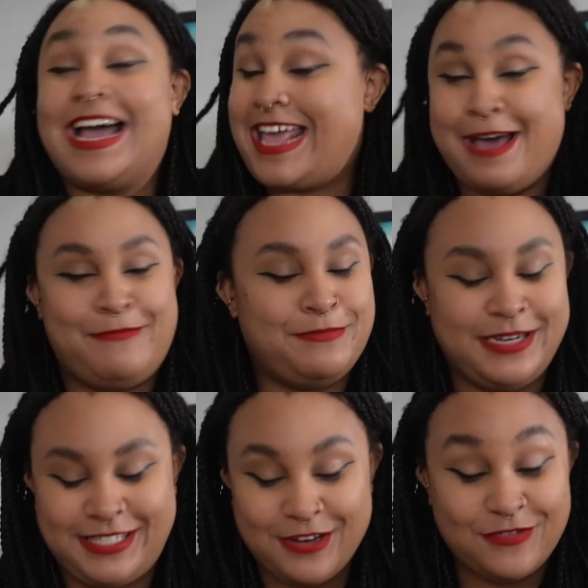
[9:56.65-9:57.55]
can't put
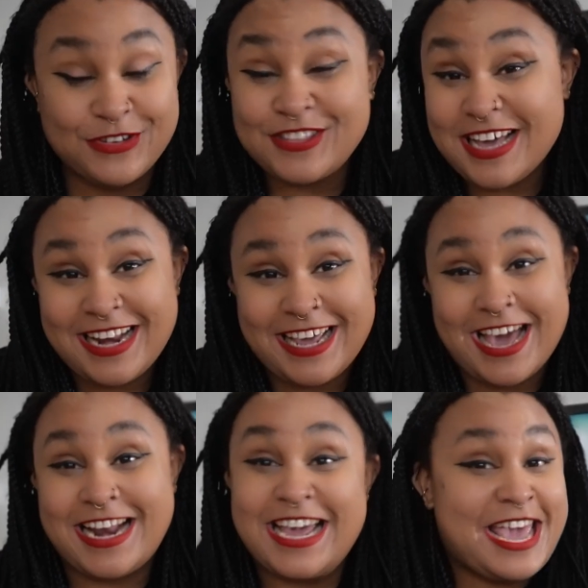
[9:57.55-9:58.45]
myself through that
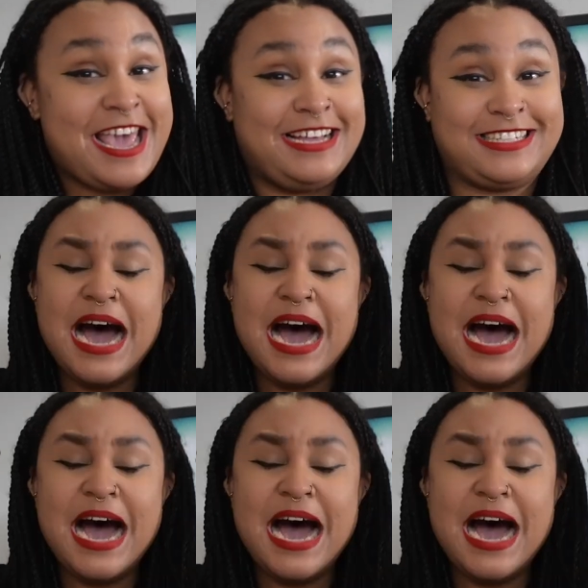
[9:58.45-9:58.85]
again. I can't.